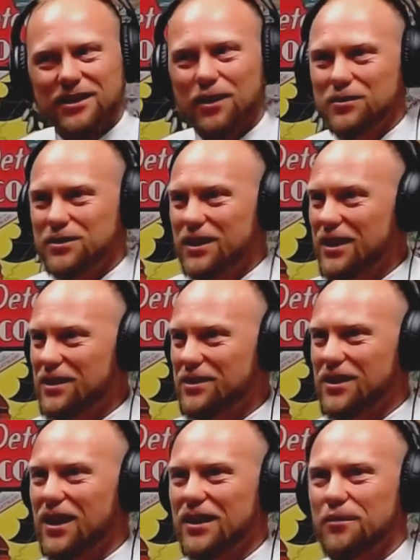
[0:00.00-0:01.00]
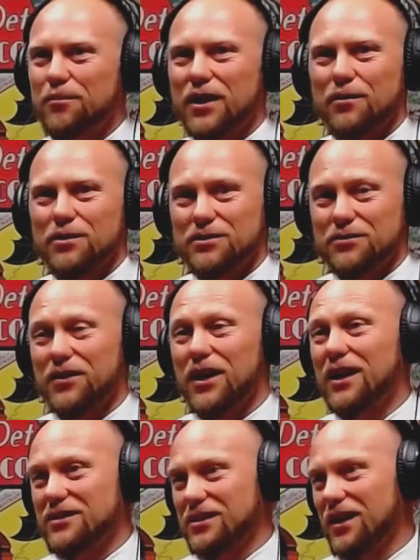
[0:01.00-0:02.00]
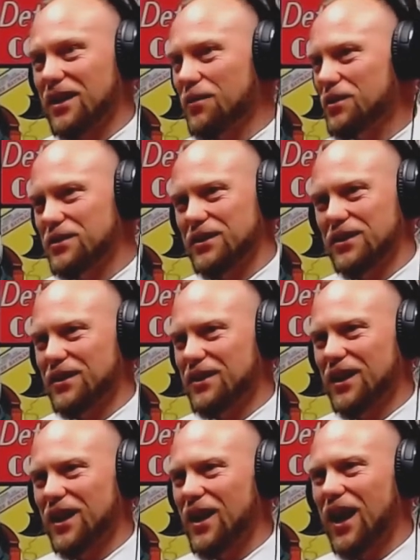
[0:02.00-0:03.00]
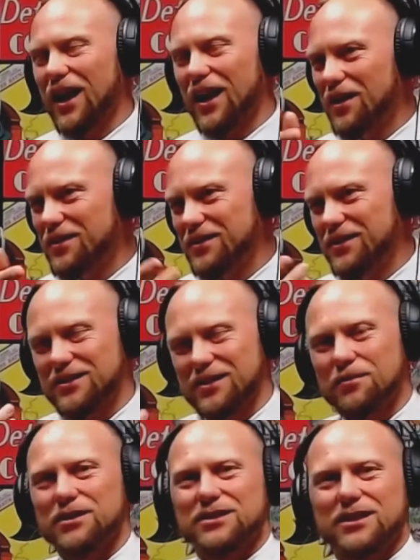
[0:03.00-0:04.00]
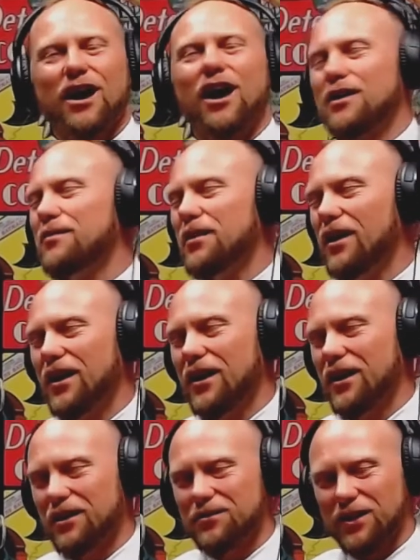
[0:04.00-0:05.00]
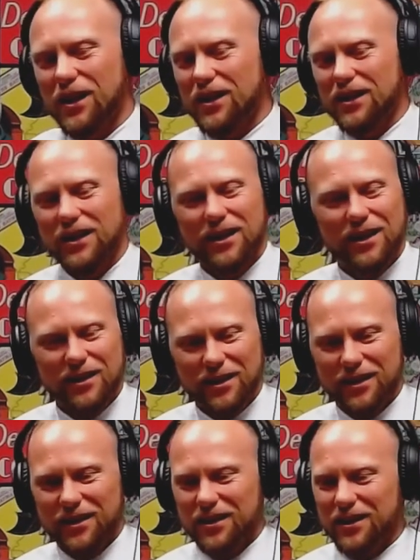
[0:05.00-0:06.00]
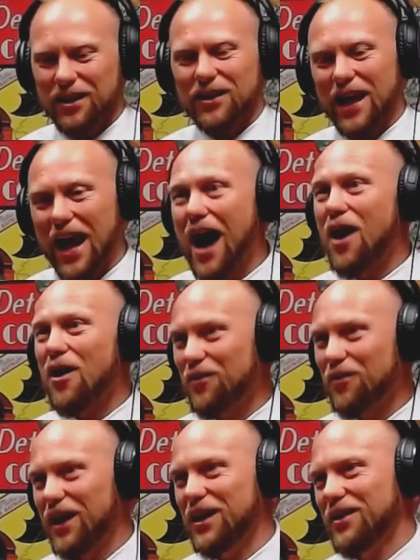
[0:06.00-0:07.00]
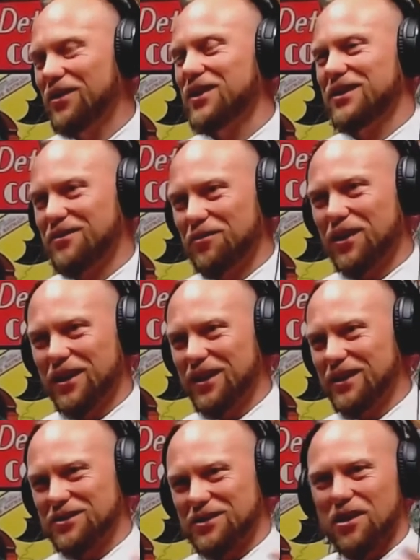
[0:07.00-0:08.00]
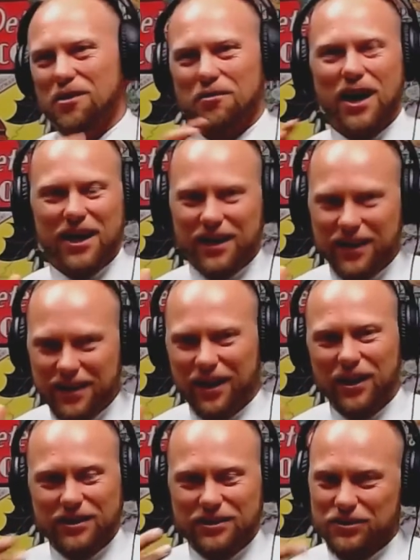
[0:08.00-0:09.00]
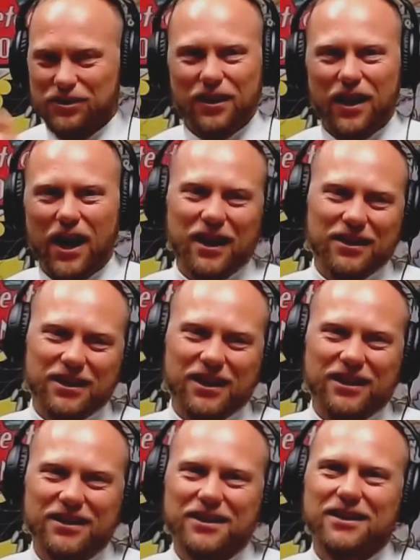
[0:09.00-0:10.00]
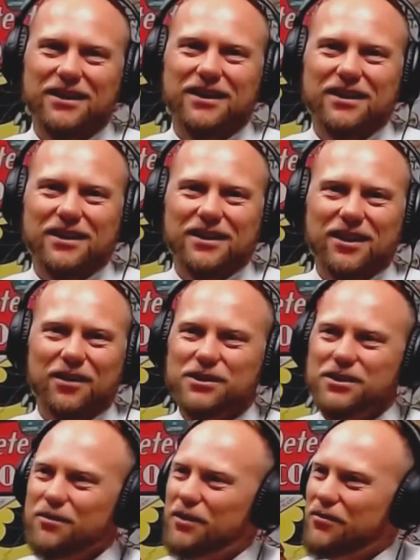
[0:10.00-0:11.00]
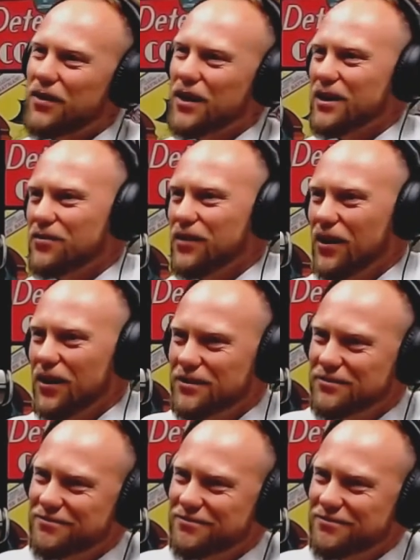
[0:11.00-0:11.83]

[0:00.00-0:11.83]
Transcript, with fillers: It was dead silent, but it was fast. Like it wasn't like it, it, someone said, "Oh, it could have been a helicopter." I, you know, now I know it. What? There's no way. I, I just look at that and I think, I wish I had my fucking phone.